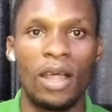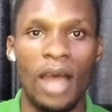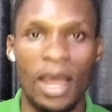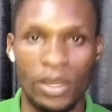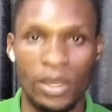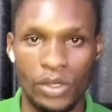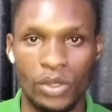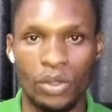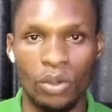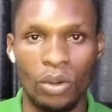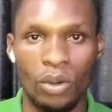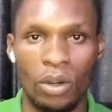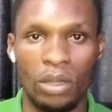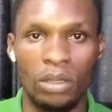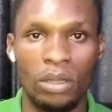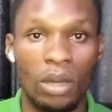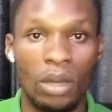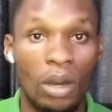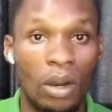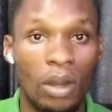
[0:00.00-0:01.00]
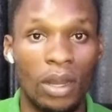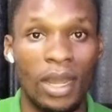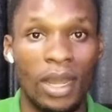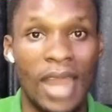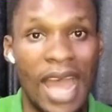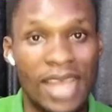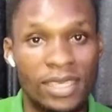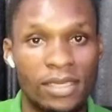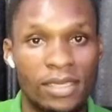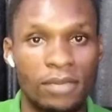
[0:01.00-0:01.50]
and so on, or
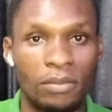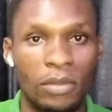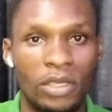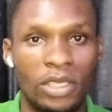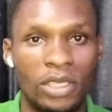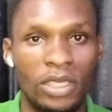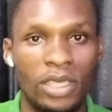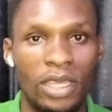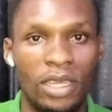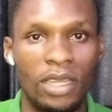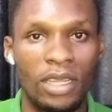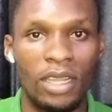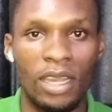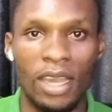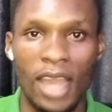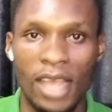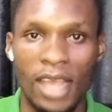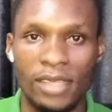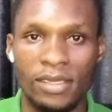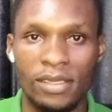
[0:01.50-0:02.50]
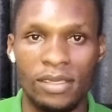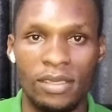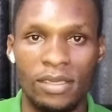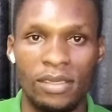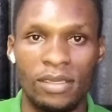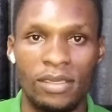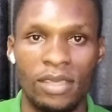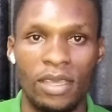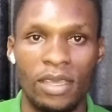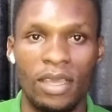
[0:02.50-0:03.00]
last Monday, last
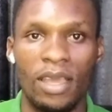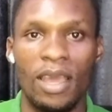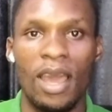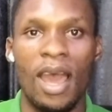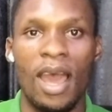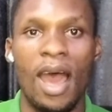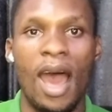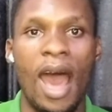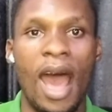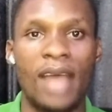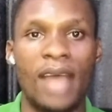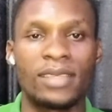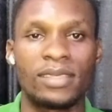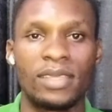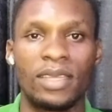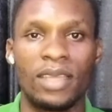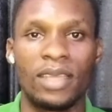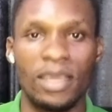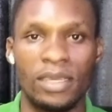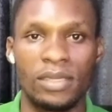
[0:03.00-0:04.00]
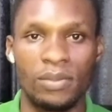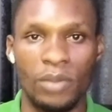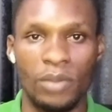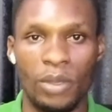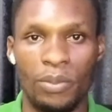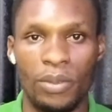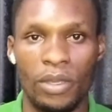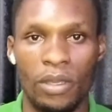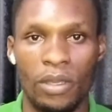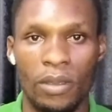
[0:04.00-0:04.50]
Tuesday, as the case may
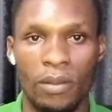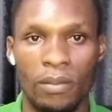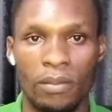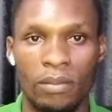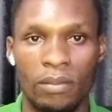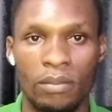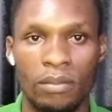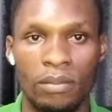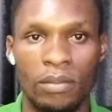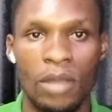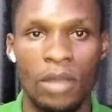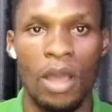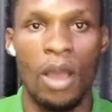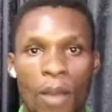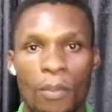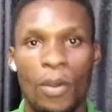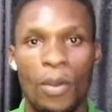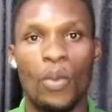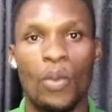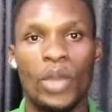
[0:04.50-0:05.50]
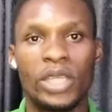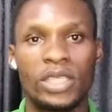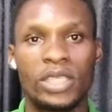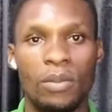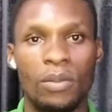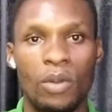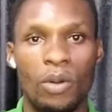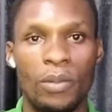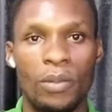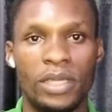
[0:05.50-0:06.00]
be. But wait
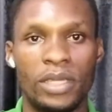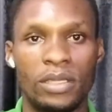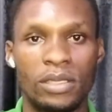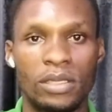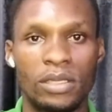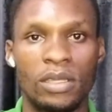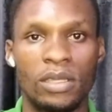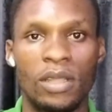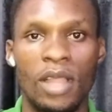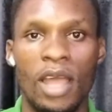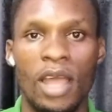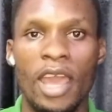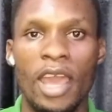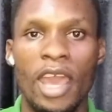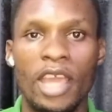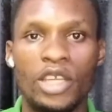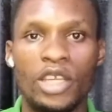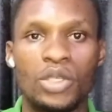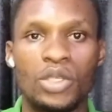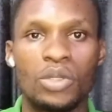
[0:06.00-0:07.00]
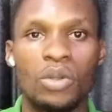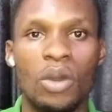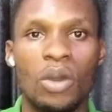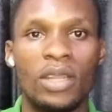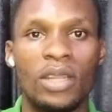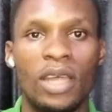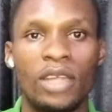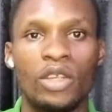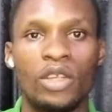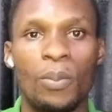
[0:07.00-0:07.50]
a moment.
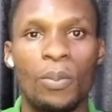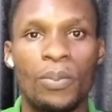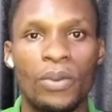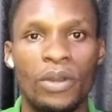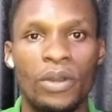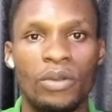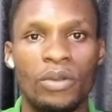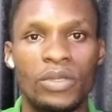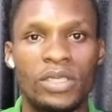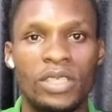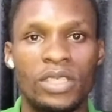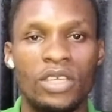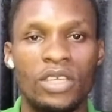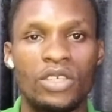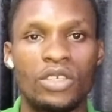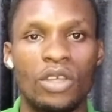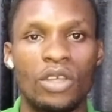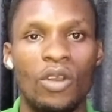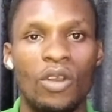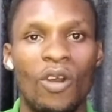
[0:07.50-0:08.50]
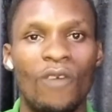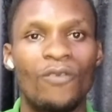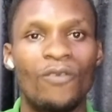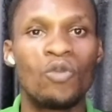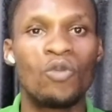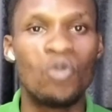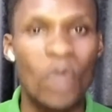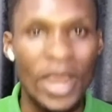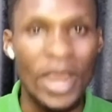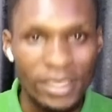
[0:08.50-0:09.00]
Ensure that your pronunciation
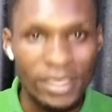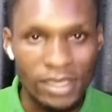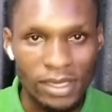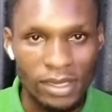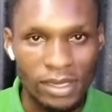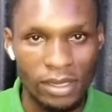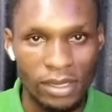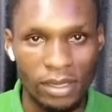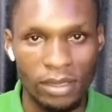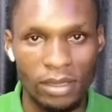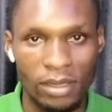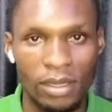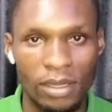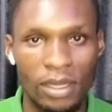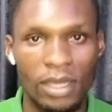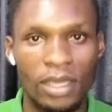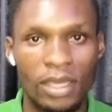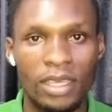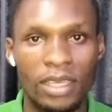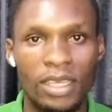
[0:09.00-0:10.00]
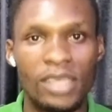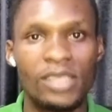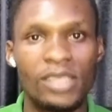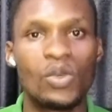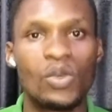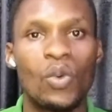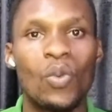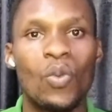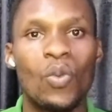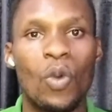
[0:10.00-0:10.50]
of Wednesday
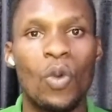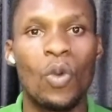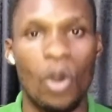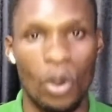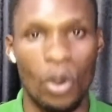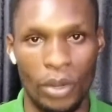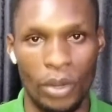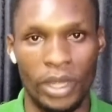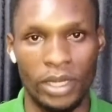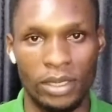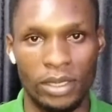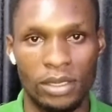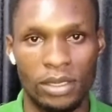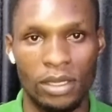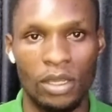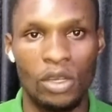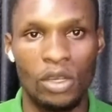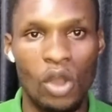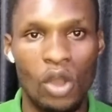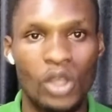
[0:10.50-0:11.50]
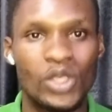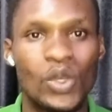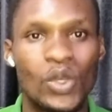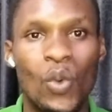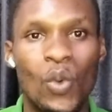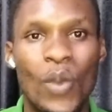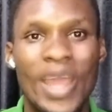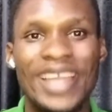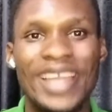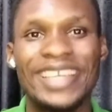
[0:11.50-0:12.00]
is correct, not
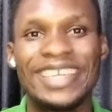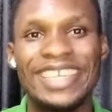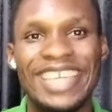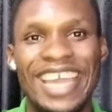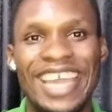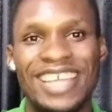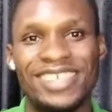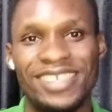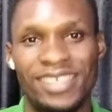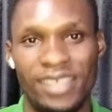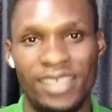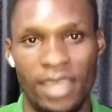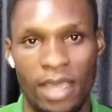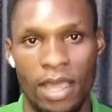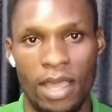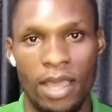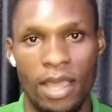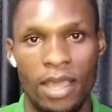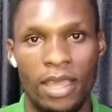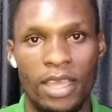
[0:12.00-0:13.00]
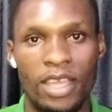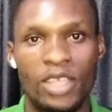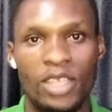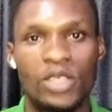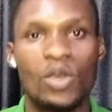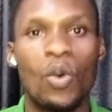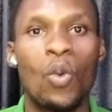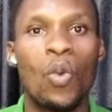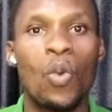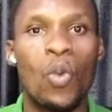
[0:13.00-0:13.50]
Wednesday,
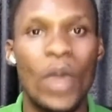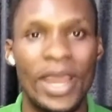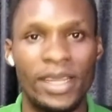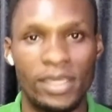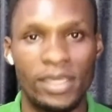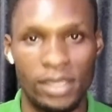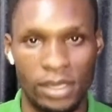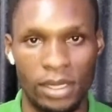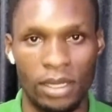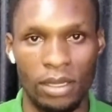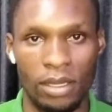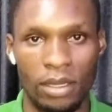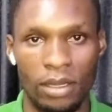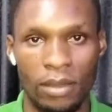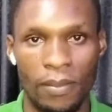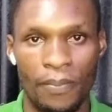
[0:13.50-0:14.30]
it's Wednesday.